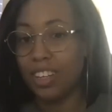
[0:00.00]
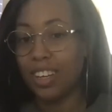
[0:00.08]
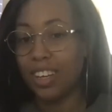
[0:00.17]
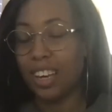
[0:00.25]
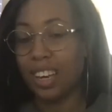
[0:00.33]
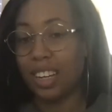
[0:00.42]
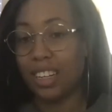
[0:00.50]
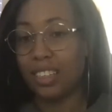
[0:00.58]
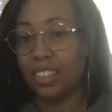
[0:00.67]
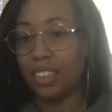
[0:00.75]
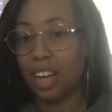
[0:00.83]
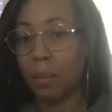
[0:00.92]

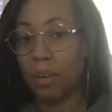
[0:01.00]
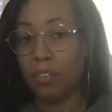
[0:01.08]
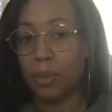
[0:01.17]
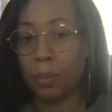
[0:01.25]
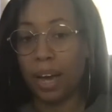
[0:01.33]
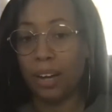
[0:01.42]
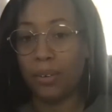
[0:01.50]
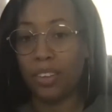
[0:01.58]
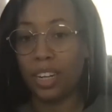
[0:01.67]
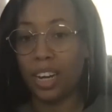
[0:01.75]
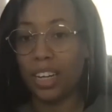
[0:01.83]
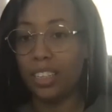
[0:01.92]
and coming from the background
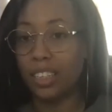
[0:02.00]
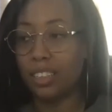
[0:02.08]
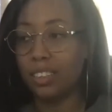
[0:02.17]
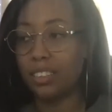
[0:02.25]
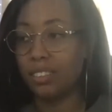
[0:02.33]
that I did,